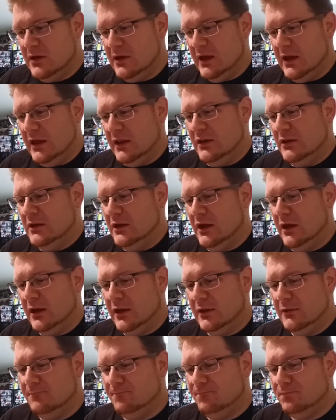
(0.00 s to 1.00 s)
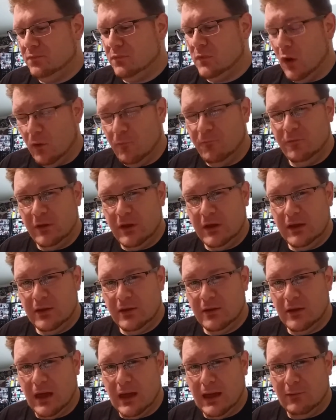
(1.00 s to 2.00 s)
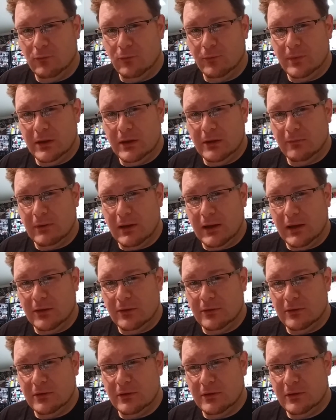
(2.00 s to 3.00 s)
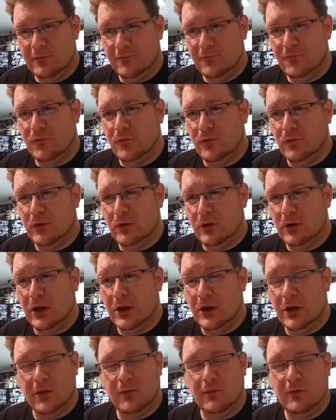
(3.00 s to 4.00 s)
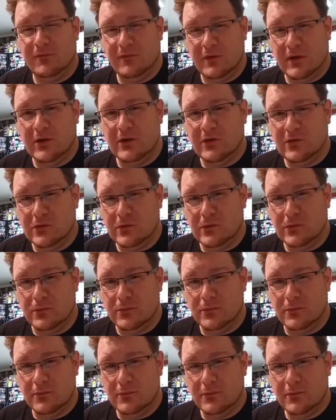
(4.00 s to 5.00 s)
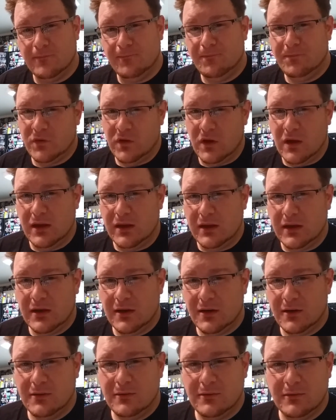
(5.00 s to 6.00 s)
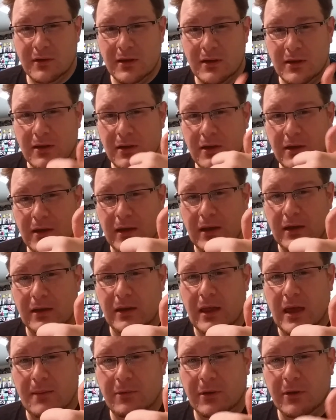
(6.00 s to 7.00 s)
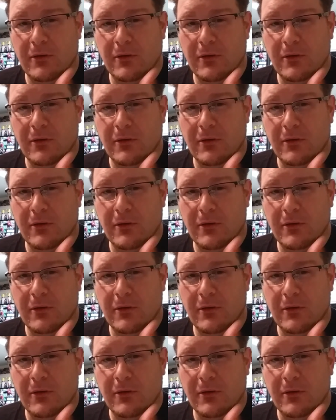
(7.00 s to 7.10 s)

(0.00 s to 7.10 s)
and hopefully I will be around for another one very soon. Take care, and happy